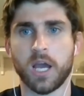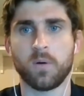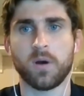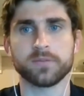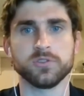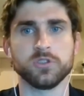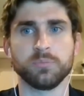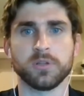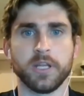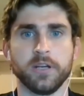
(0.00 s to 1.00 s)
How often do
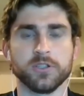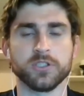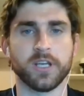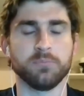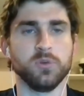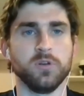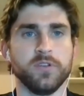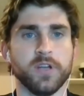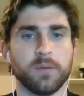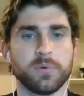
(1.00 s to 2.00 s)
players get
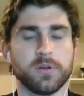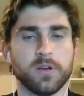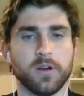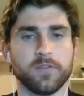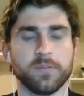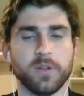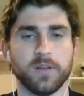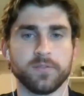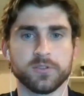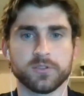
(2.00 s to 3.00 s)
moved up uh, from the
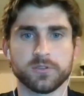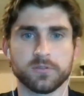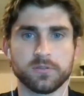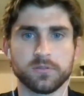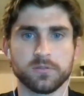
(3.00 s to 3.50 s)
levels?